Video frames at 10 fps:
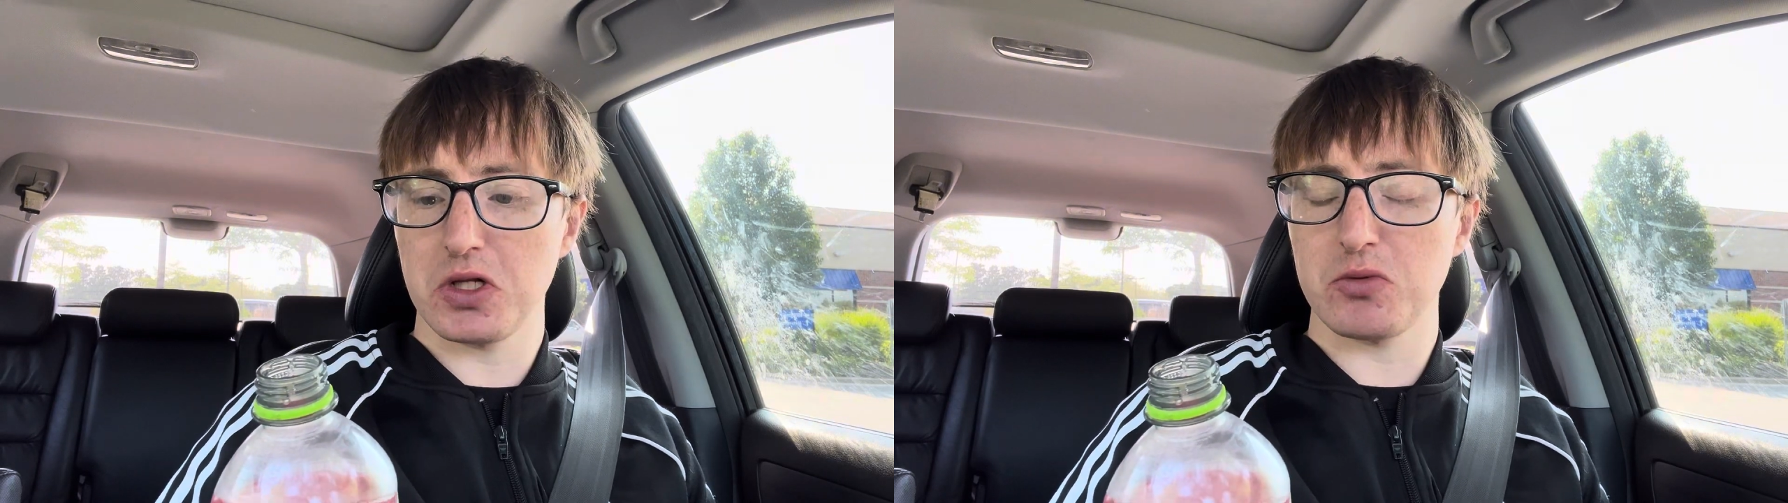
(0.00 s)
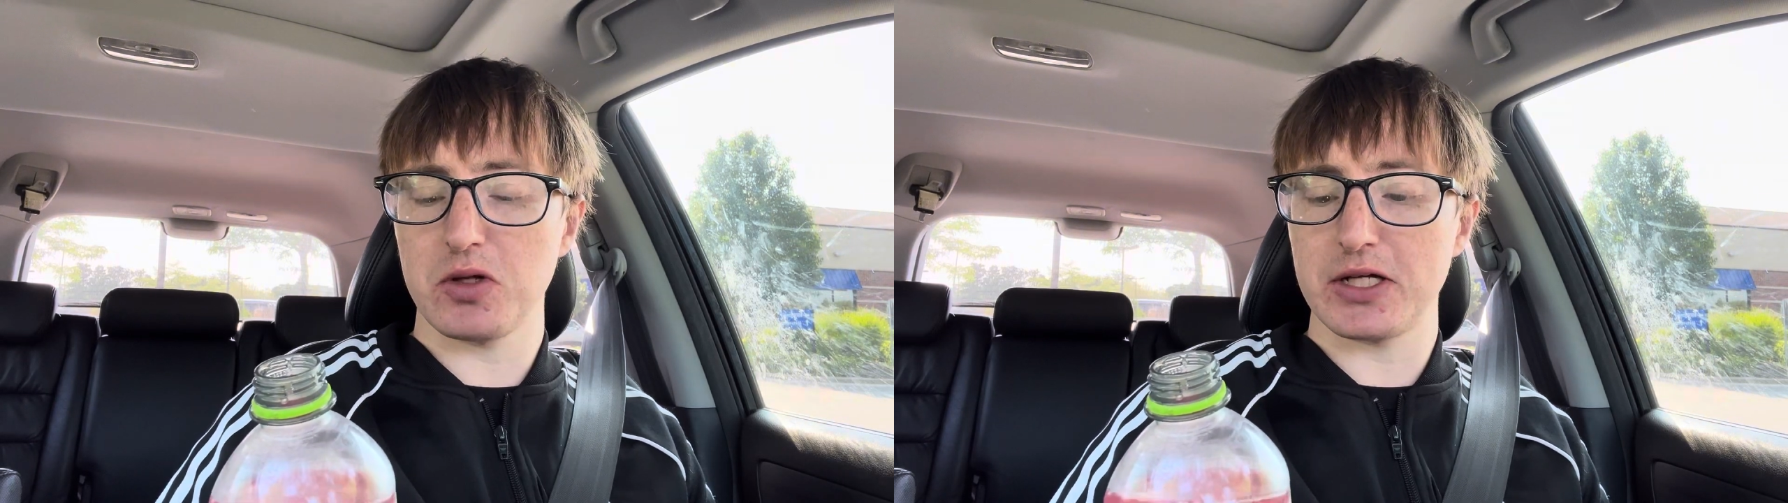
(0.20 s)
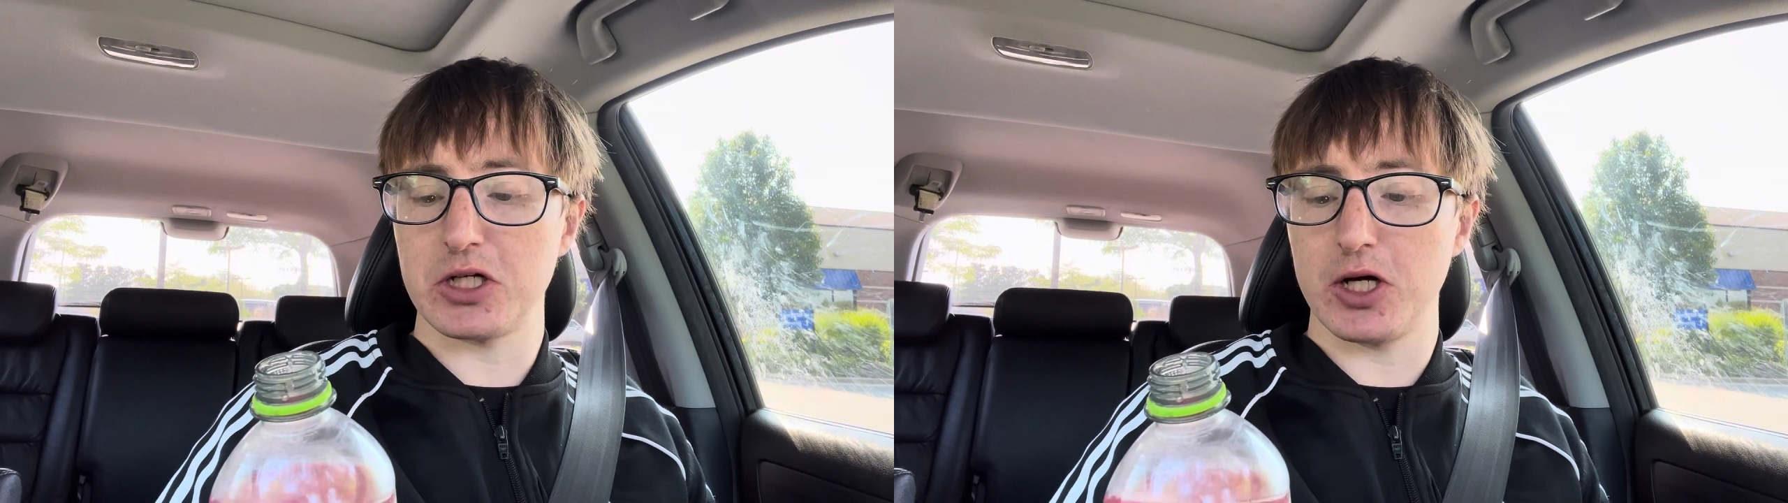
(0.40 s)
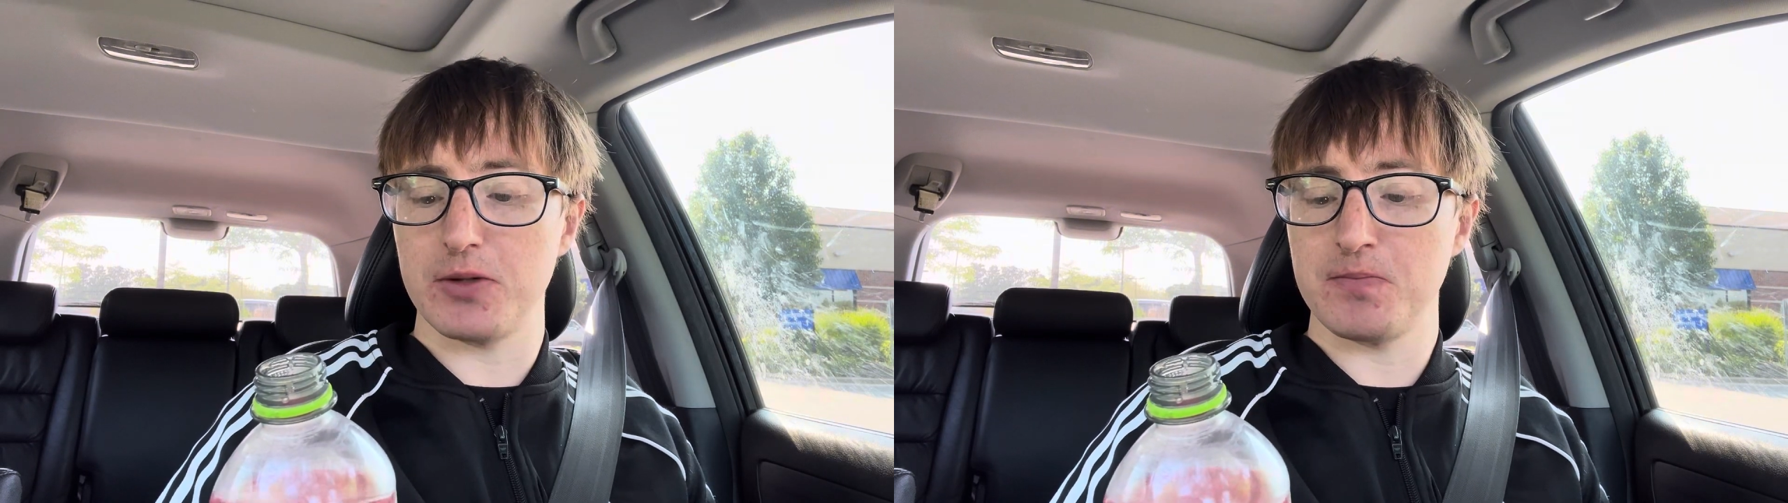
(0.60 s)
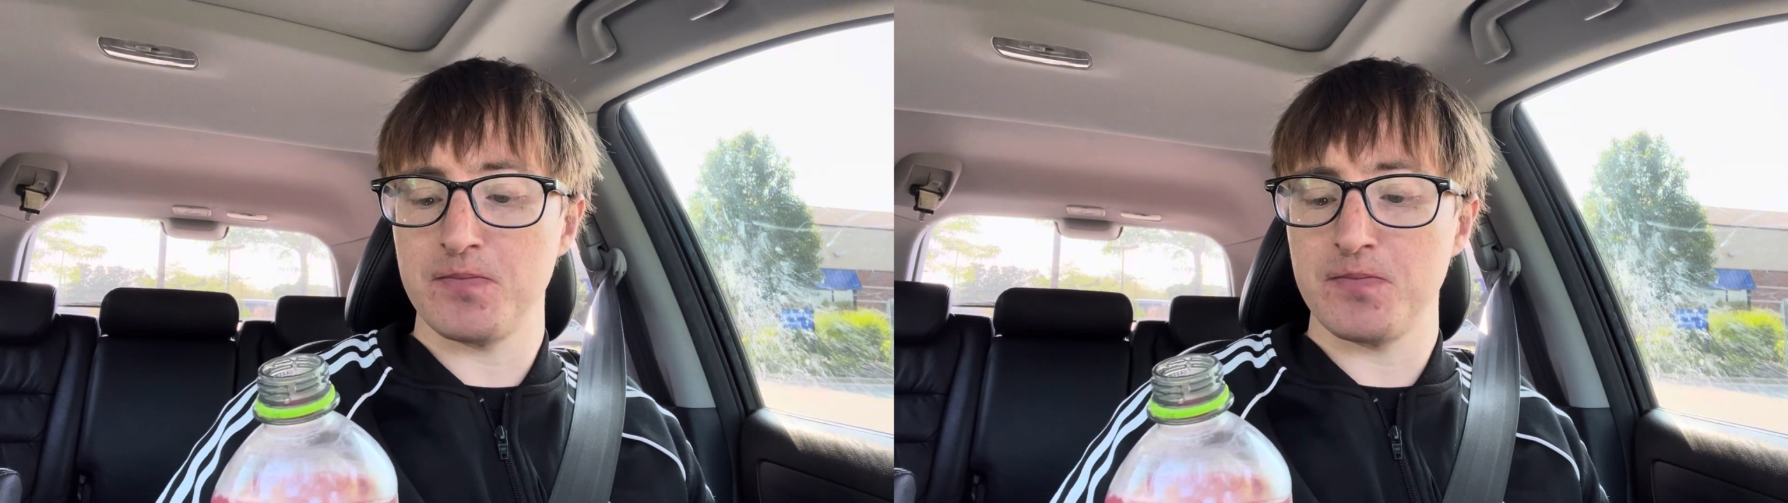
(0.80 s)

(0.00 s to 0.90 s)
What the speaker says: really good.